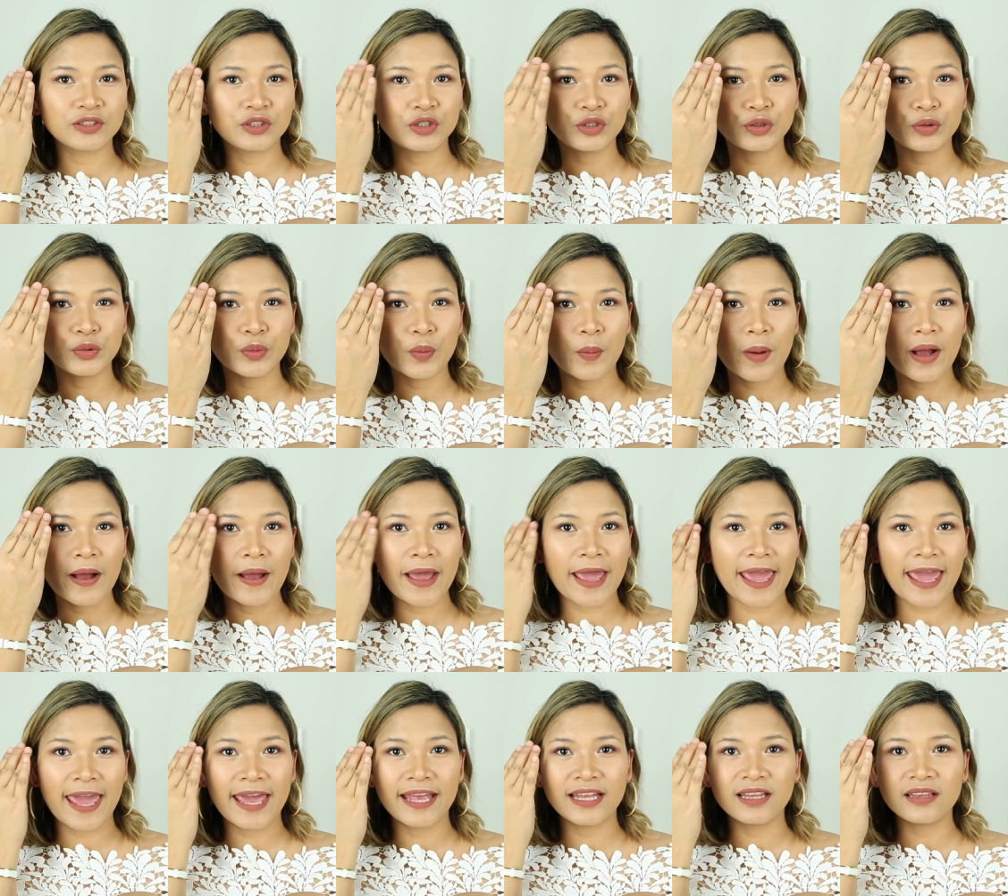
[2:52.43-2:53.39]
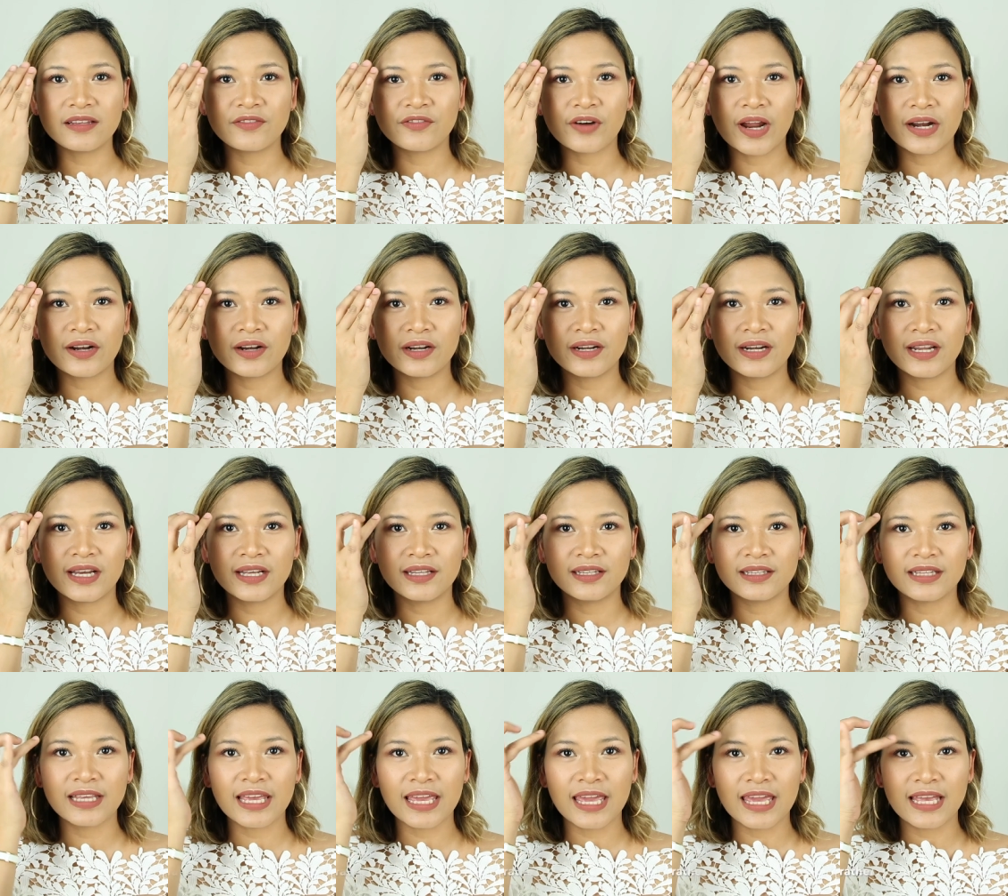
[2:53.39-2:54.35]
to my end rather
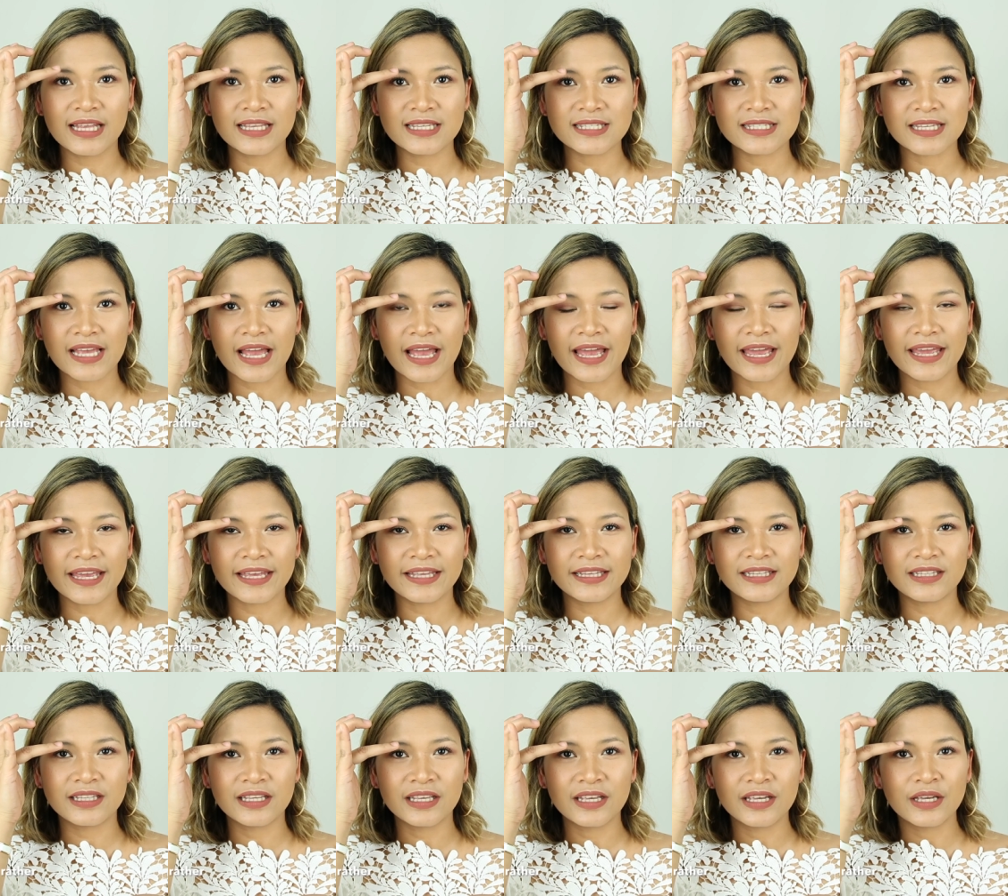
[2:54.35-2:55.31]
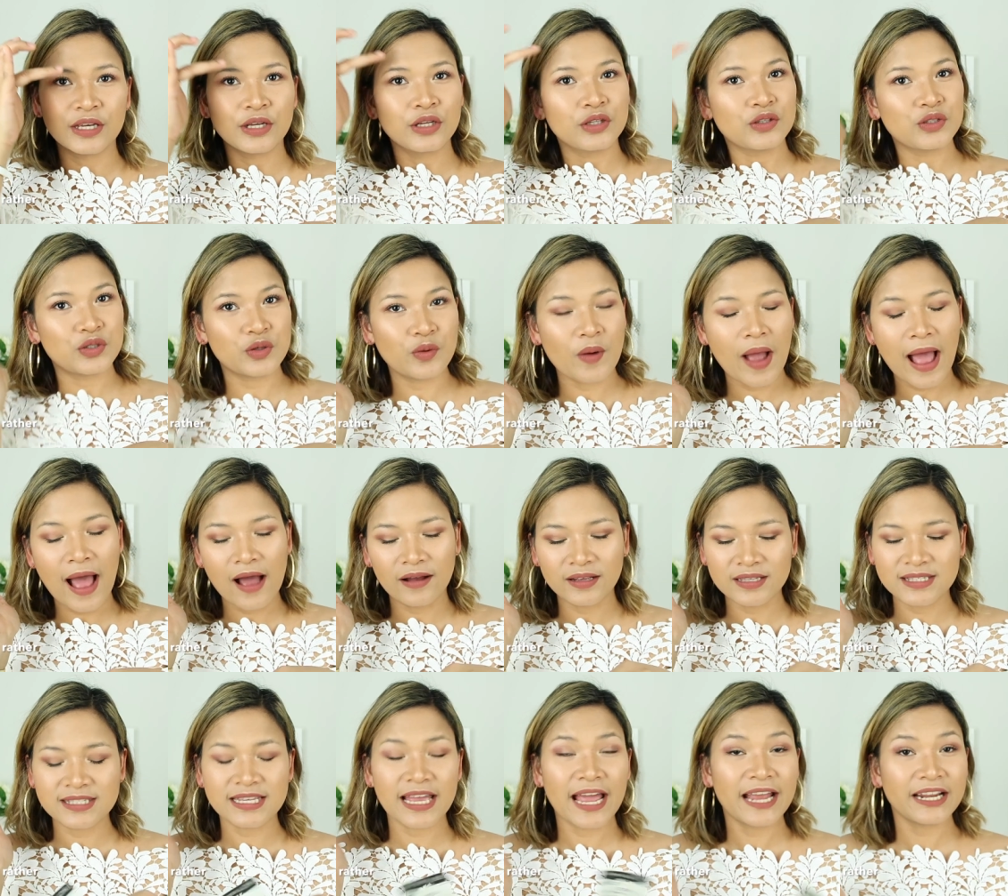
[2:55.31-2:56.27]
than inside to
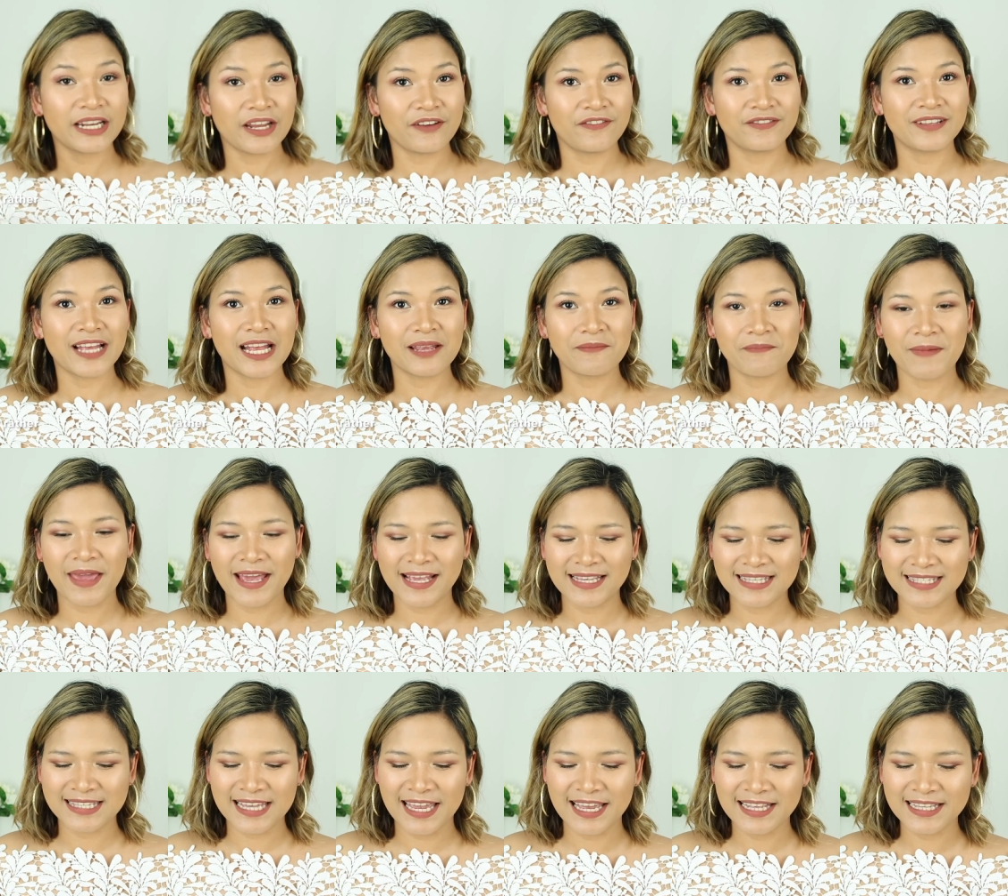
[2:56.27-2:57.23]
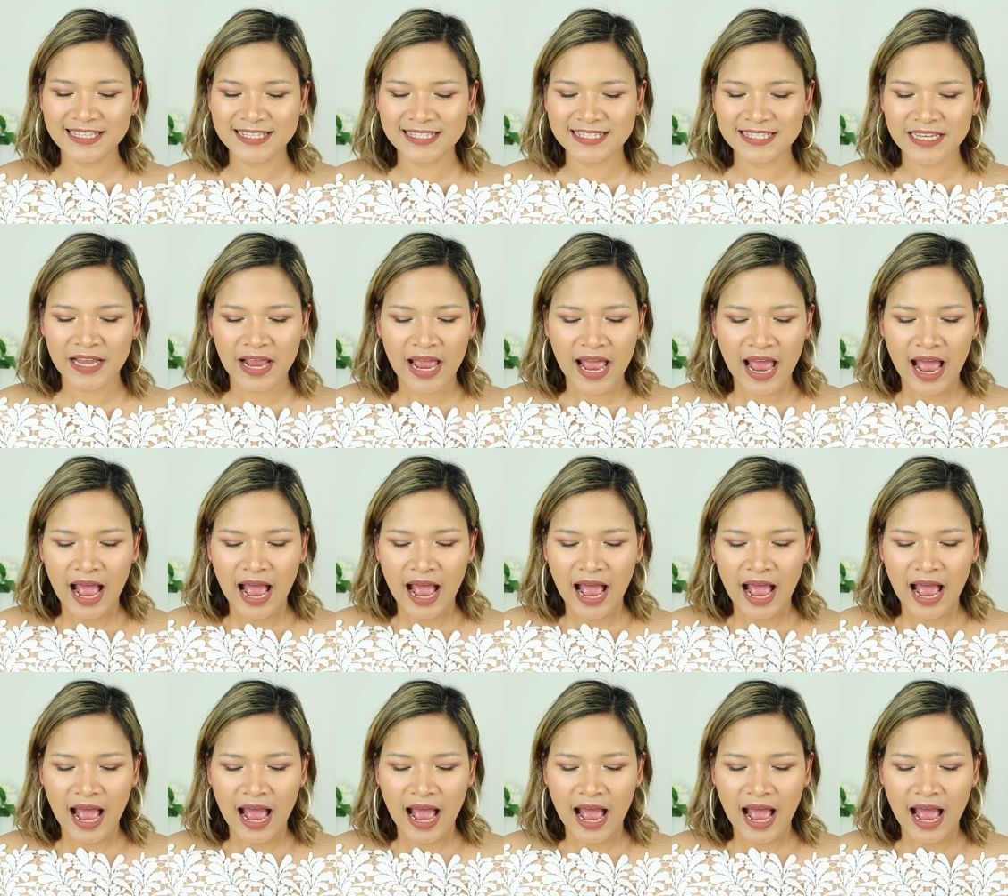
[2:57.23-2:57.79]
outside if that makes sense